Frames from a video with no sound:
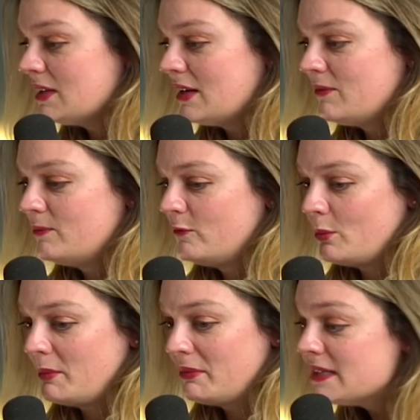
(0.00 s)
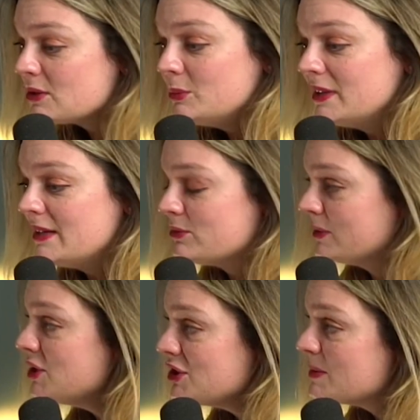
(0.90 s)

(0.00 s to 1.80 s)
They're forming political beliefs, religious